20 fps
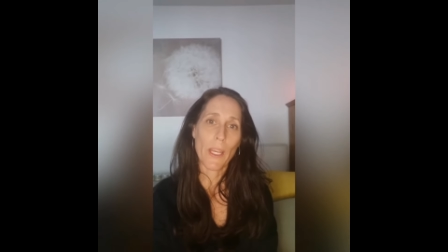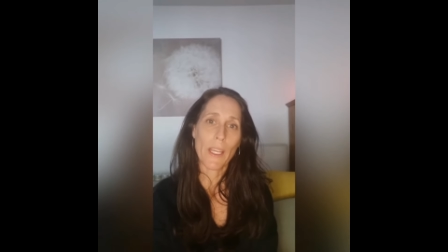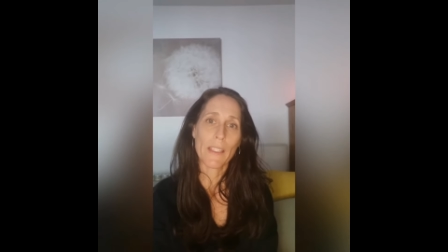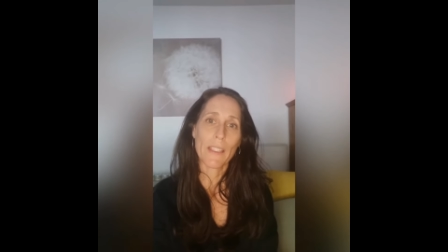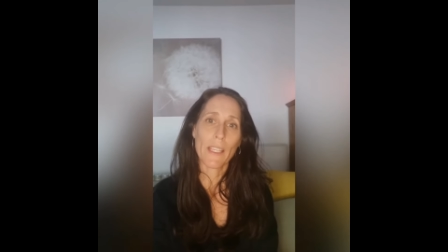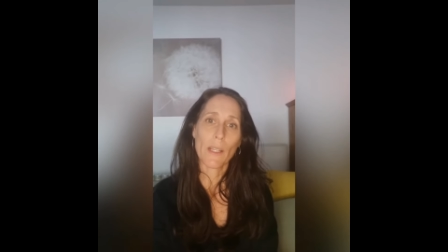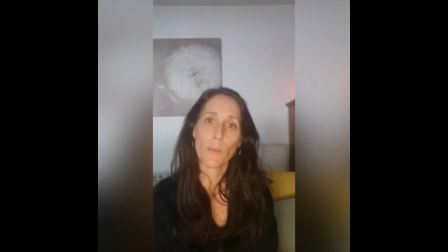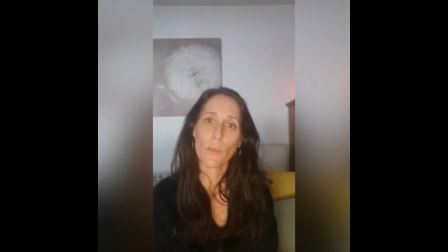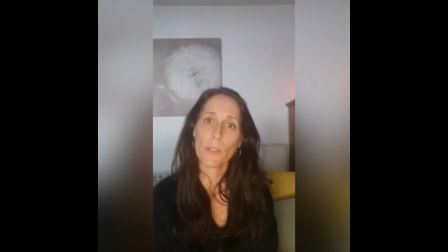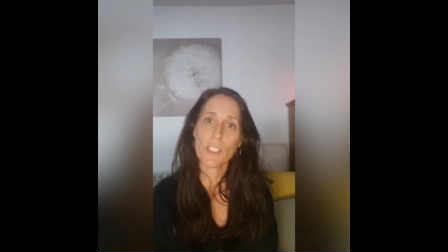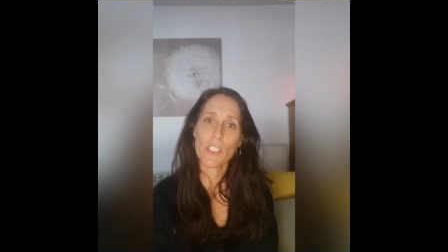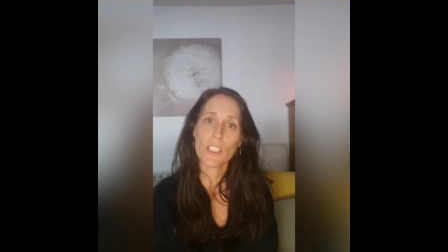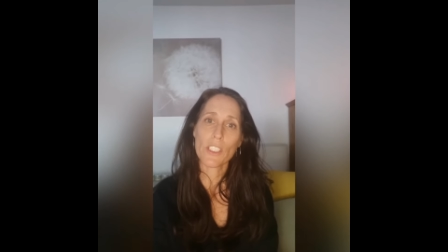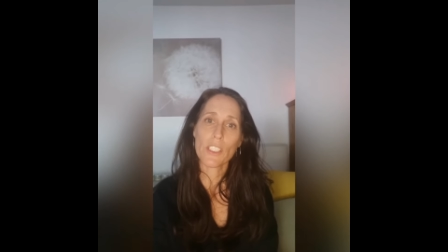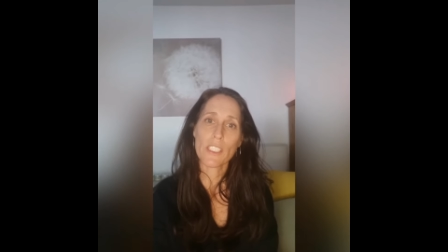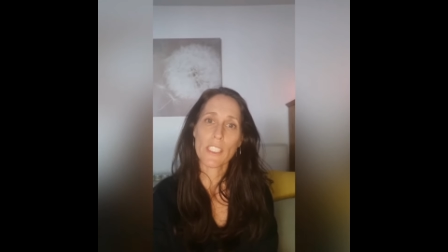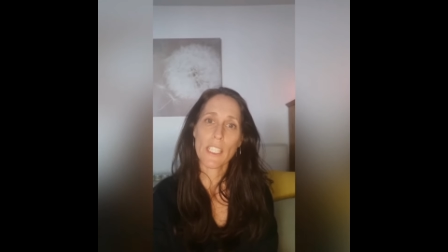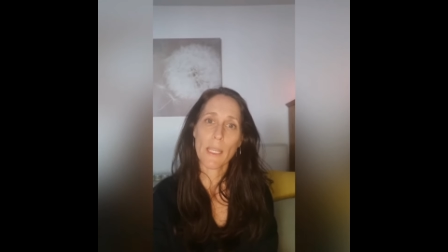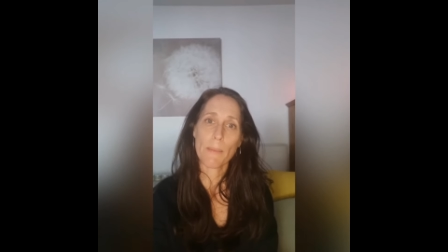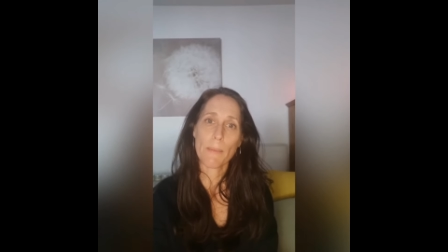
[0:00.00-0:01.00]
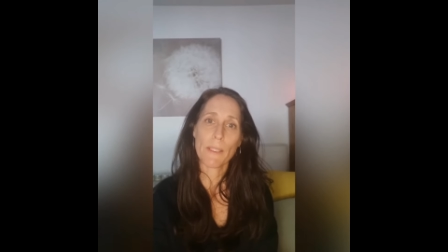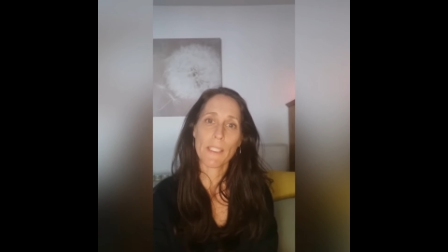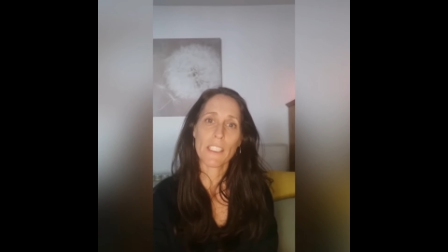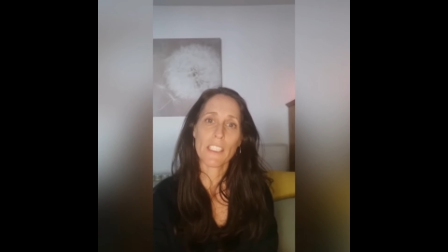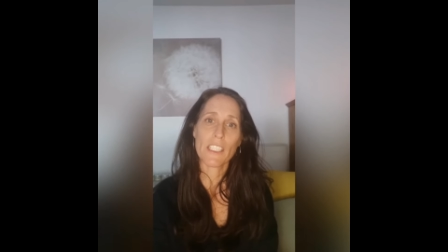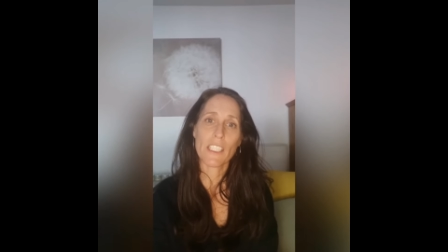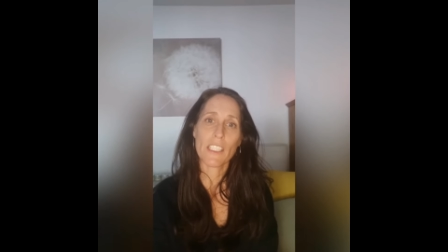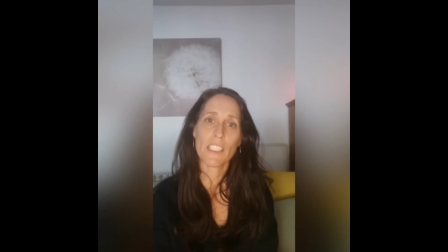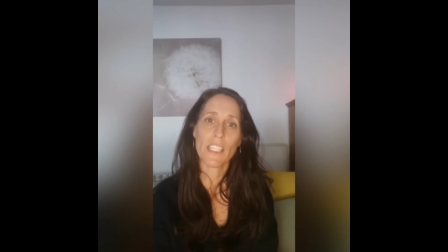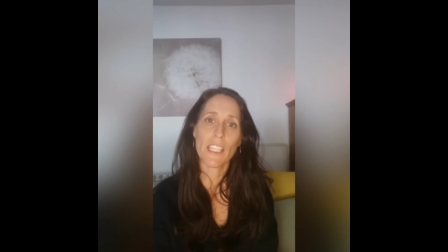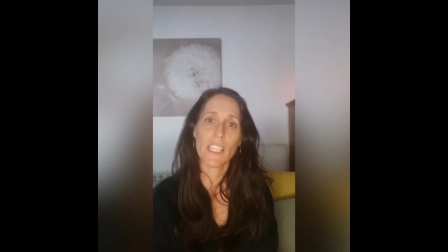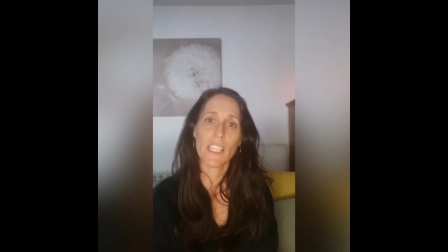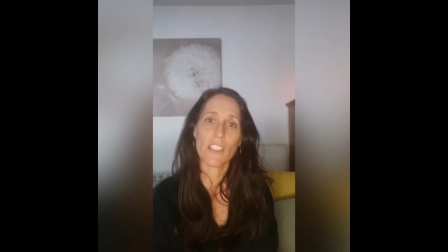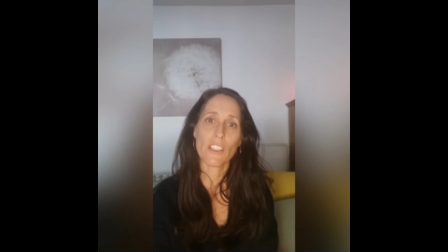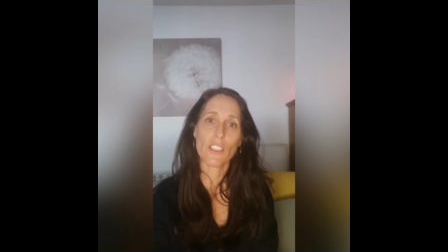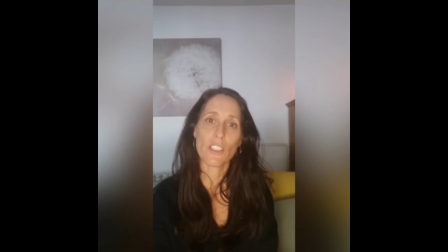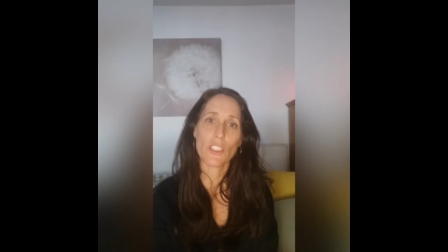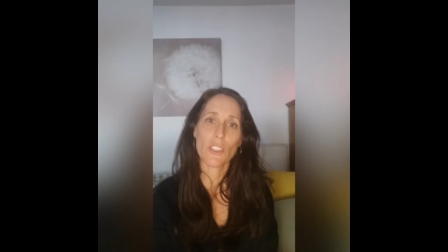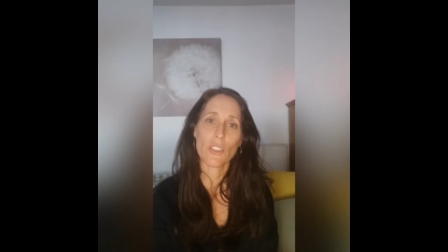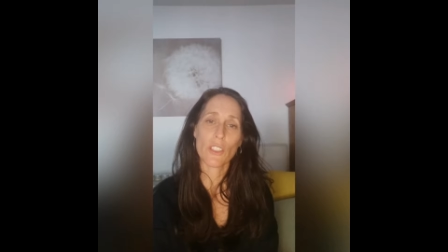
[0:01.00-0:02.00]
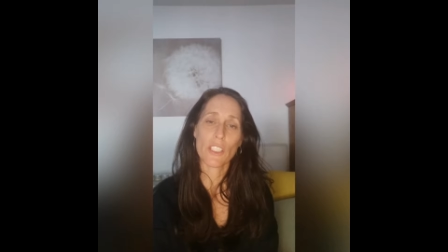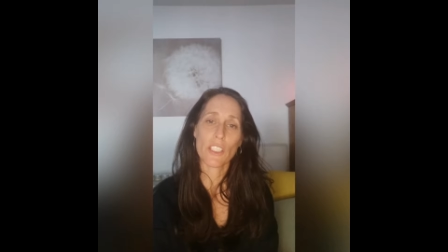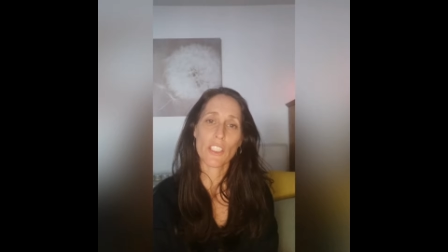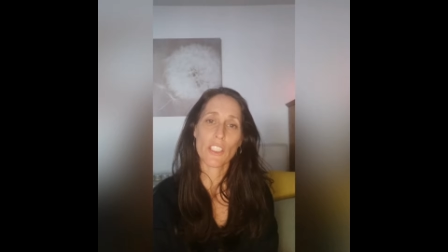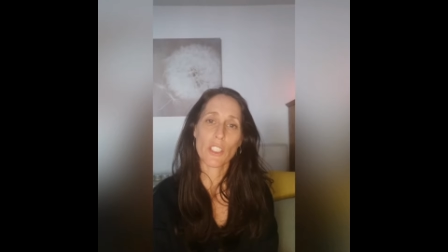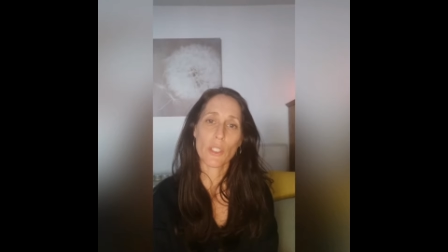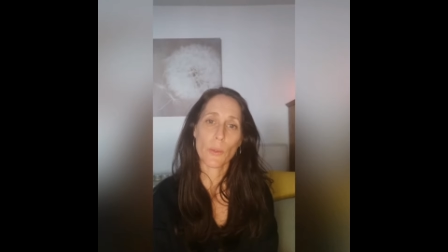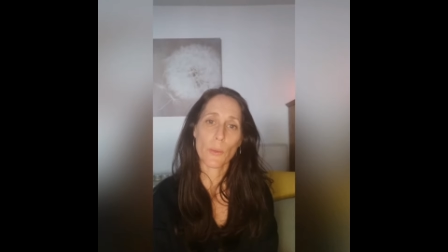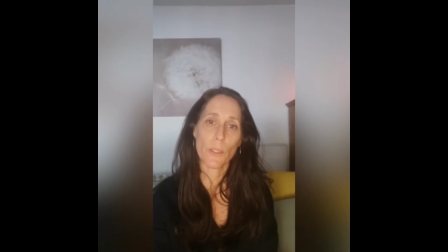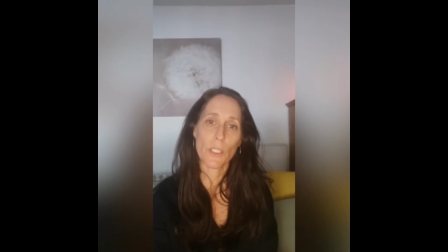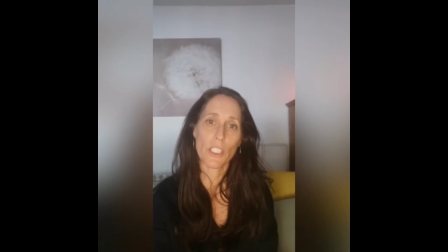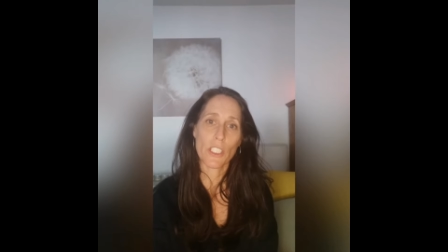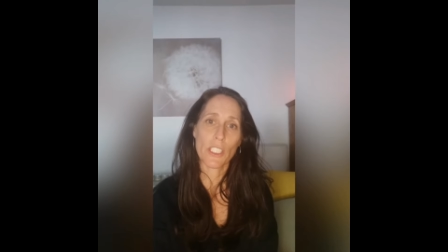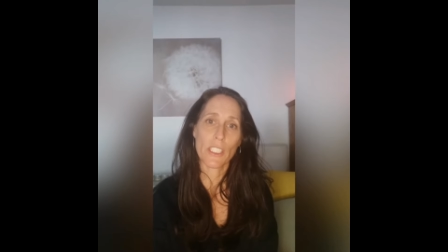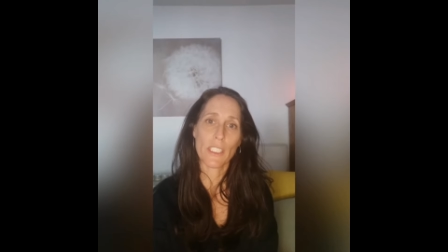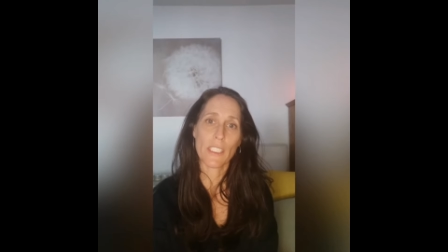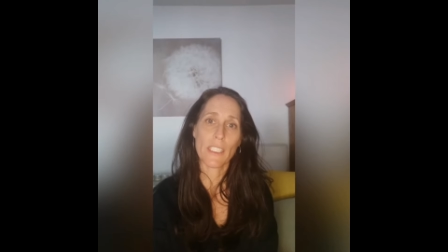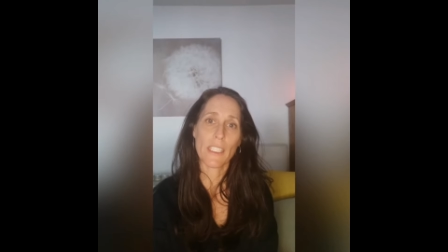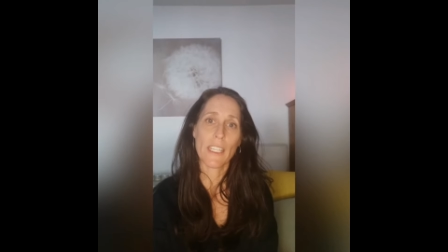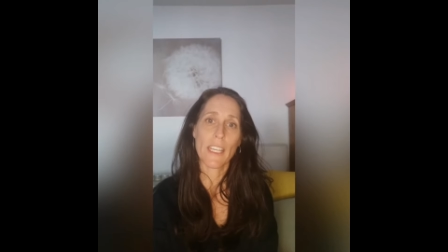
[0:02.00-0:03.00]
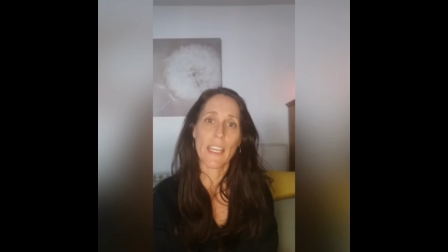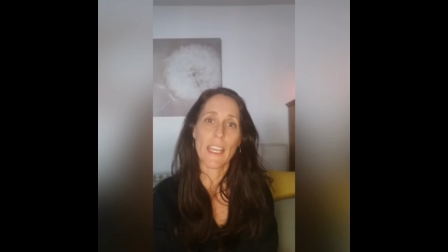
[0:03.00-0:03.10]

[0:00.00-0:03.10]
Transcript: that wish to tap into their intu- intuition